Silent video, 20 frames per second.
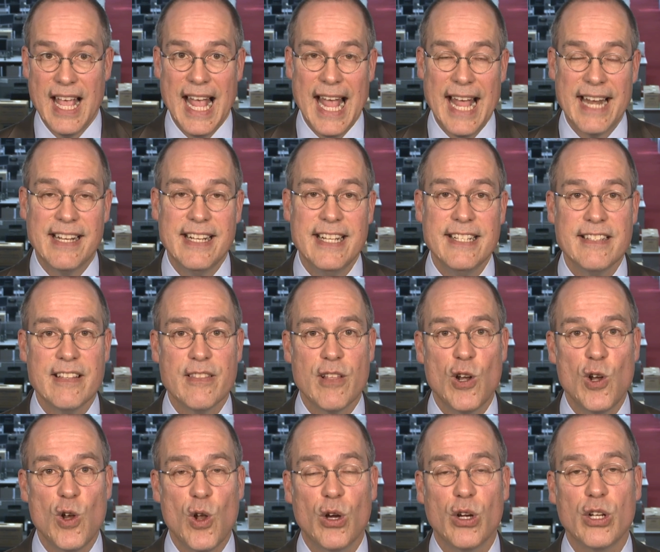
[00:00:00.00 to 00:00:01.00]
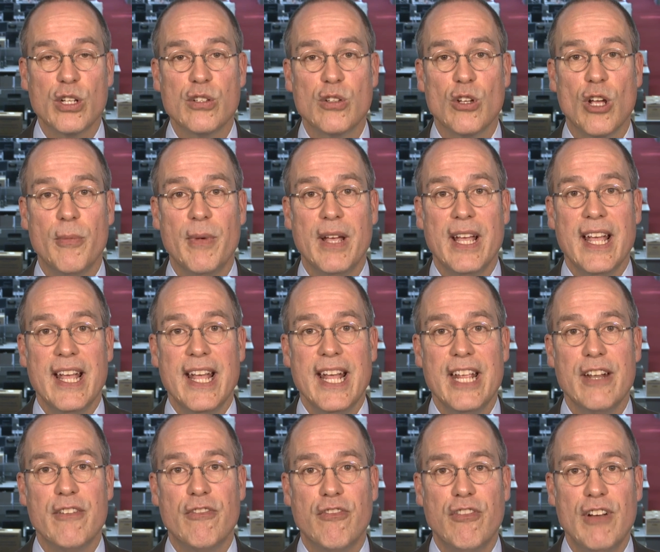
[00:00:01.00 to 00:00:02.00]
At least in the longer term,
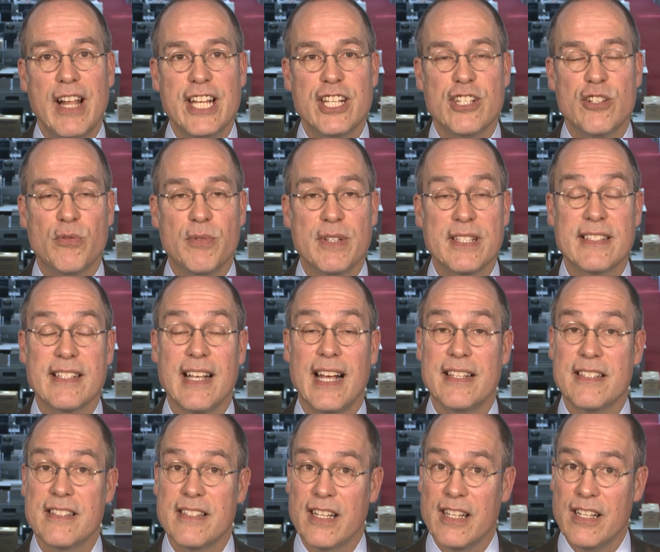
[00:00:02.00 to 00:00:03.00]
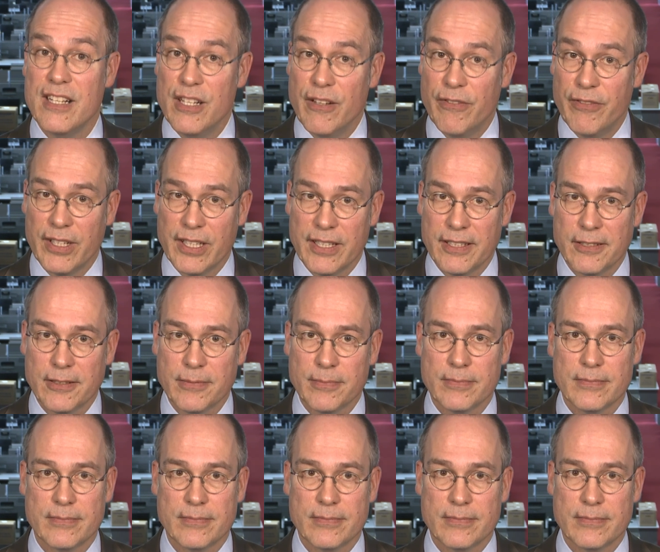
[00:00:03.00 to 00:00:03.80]
inflation risks are significant.